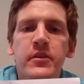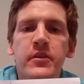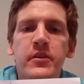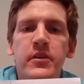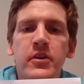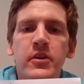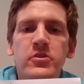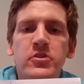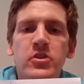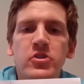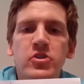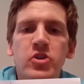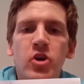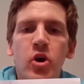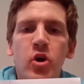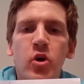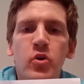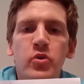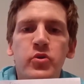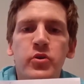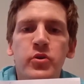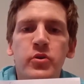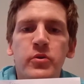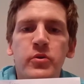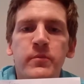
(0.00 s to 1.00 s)
there's a
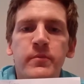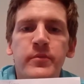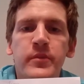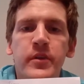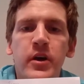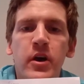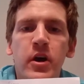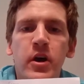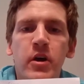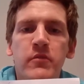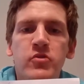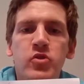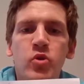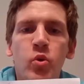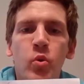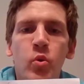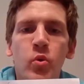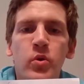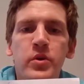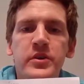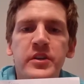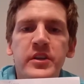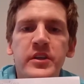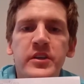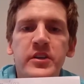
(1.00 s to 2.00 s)
total of
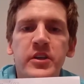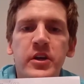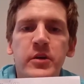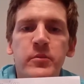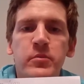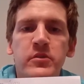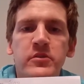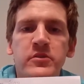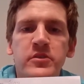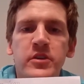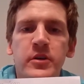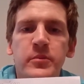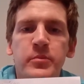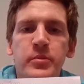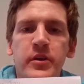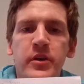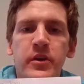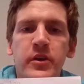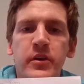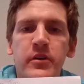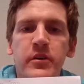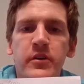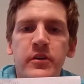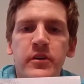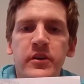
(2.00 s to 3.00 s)
20 numbers up
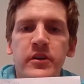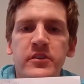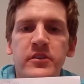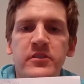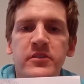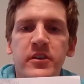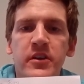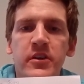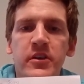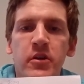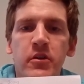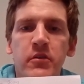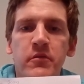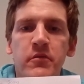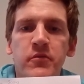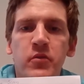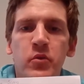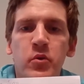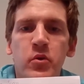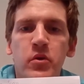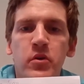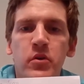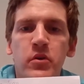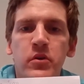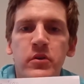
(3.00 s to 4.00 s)
here because there are
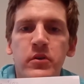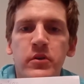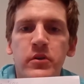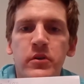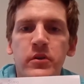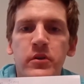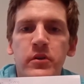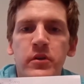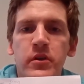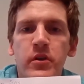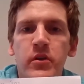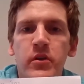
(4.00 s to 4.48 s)
4